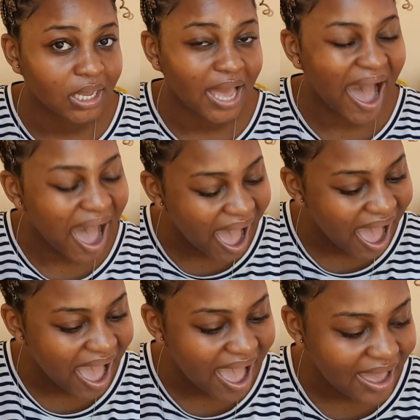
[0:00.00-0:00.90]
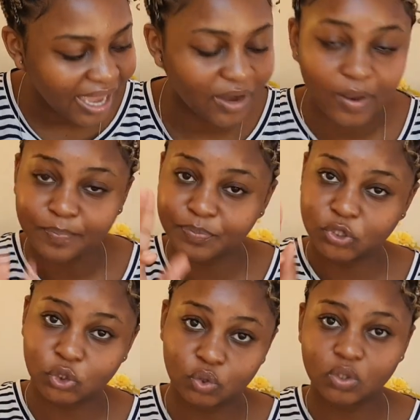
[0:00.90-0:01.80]
ha here
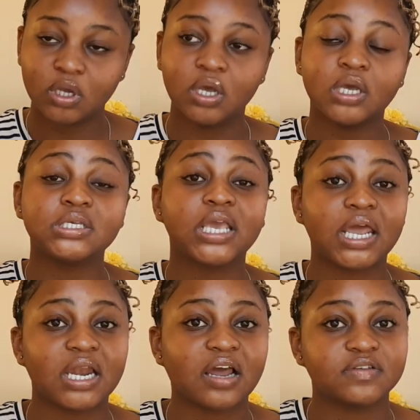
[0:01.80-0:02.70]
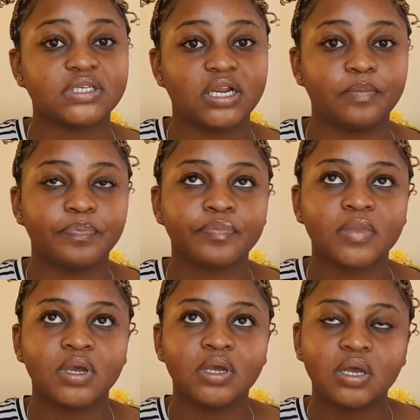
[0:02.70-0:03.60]
to get enough sleep
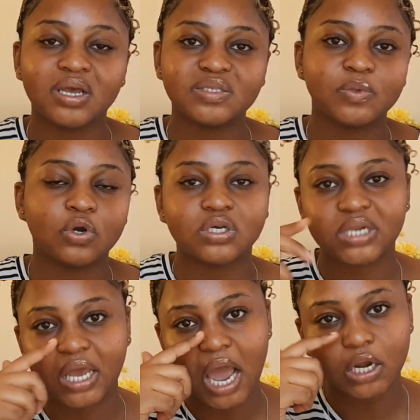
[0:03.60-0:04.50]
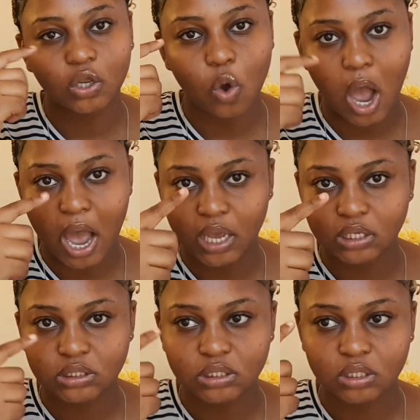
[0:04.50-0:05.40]
it's because like under your
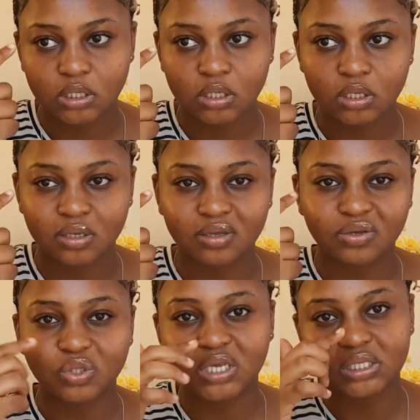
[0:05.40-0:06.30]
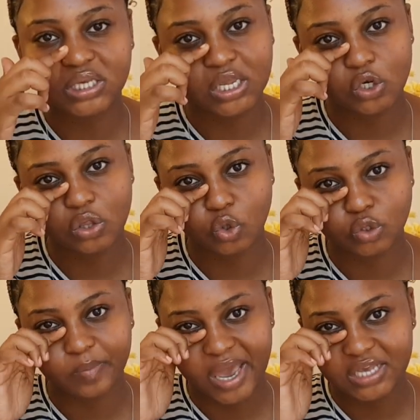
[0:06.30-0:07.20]
eyes you tend to get those
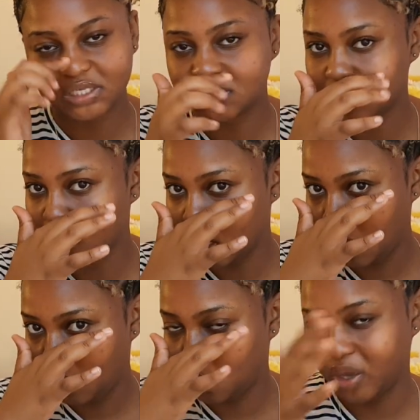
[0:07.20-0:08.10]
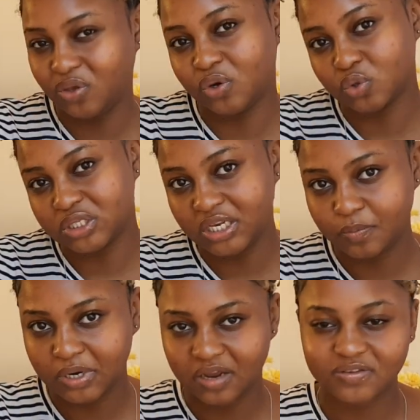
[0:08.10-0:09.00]
bags when you don't sleep
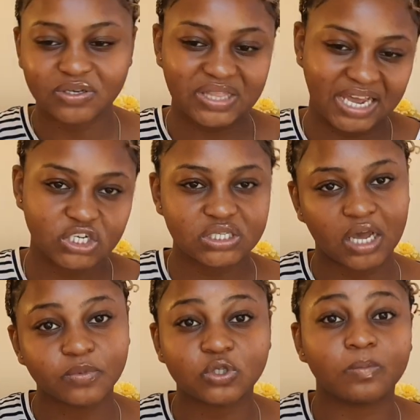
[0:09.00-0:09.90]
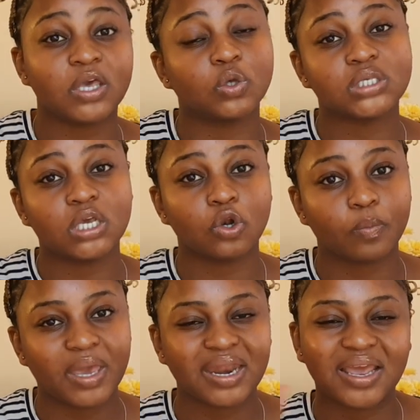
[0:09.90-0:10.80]
enough so that just helps make your skin look
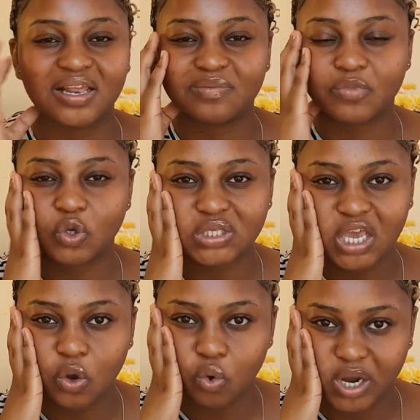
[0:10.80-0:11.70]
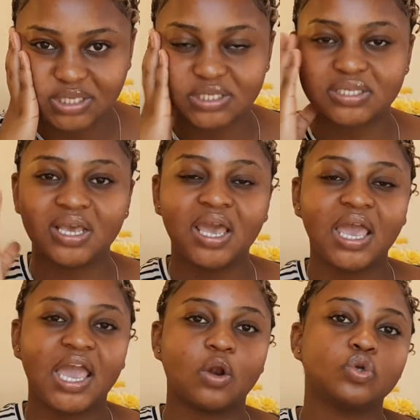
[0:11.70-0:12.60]
better and your skin rests
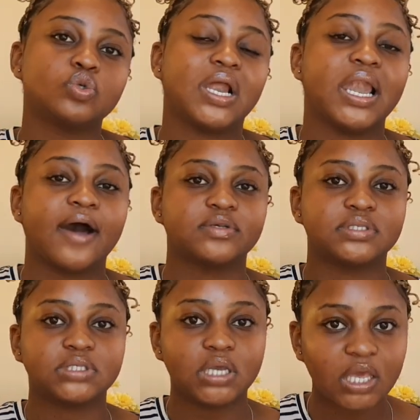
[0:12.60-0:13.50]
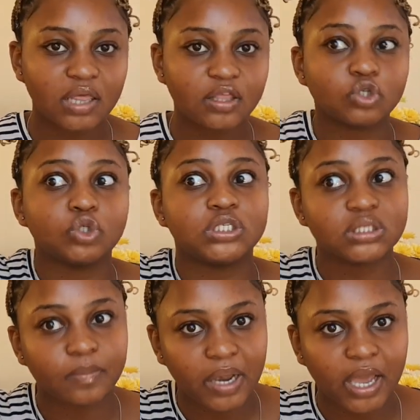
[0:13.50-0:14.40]
and also allows the skincare that you just
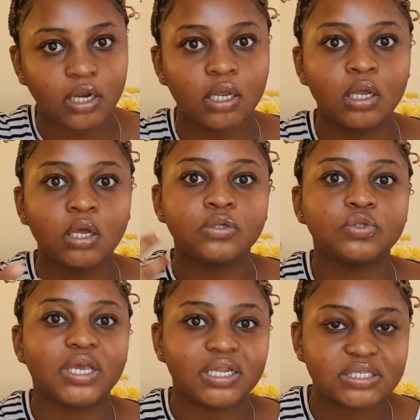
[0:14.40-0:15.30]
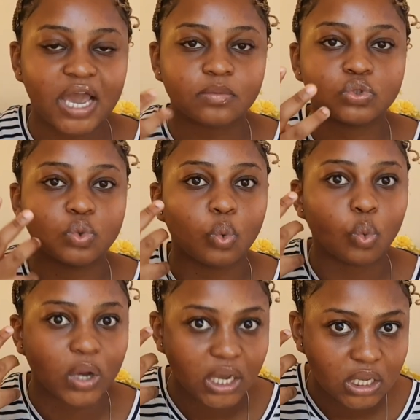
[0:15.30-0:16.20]
applied to get time to
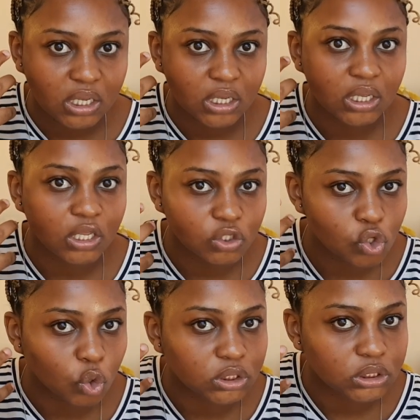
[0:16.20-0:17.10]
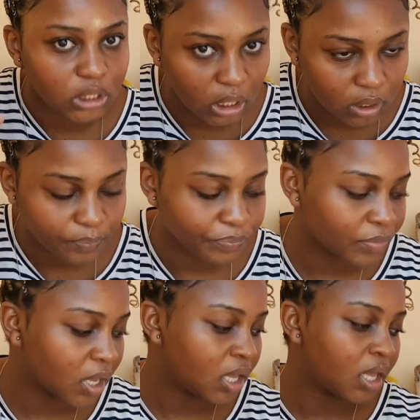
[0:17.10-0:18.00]
work into your skin
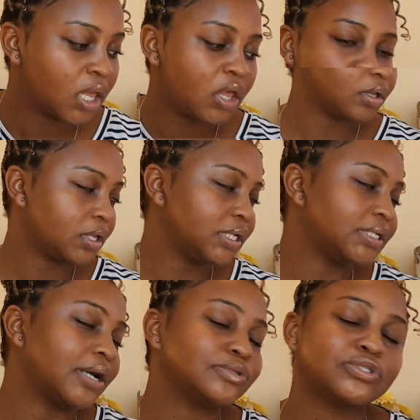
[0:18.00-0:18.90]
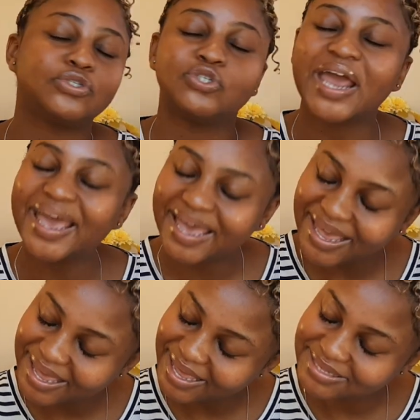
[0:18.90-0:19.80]
don't stress.
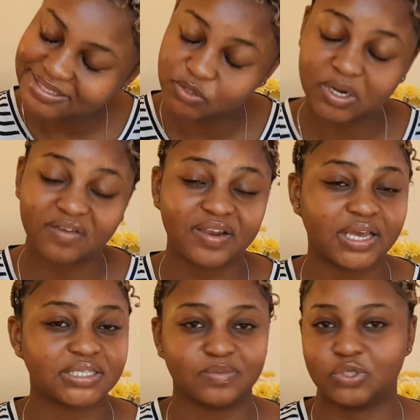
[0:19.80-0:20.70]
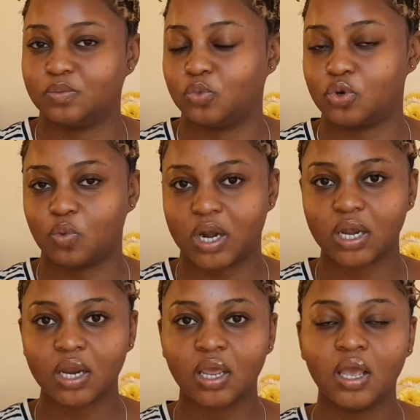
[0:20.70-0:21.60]
This one I feel like is the most important one.
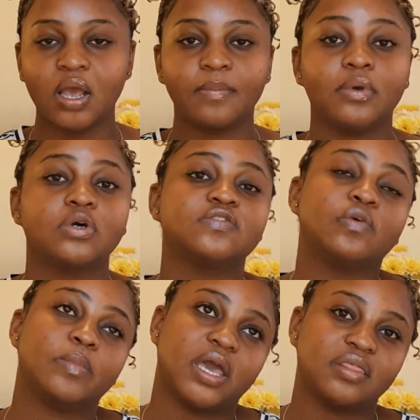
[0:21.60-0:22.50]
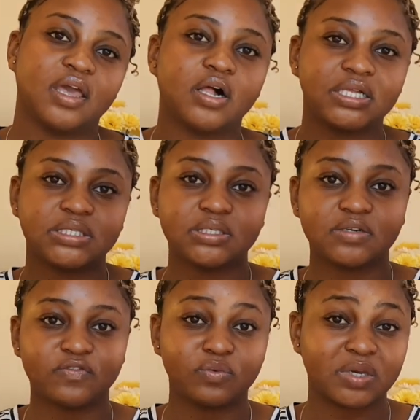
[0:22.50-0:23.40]
Because for me, I think I'll insert a
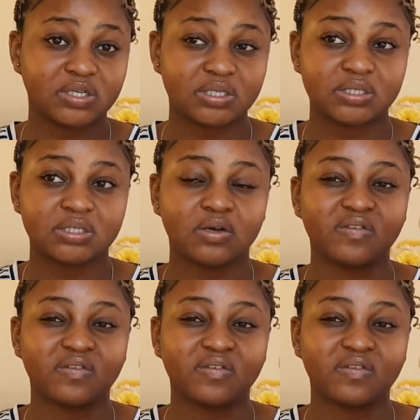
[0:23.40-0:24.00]
few pictures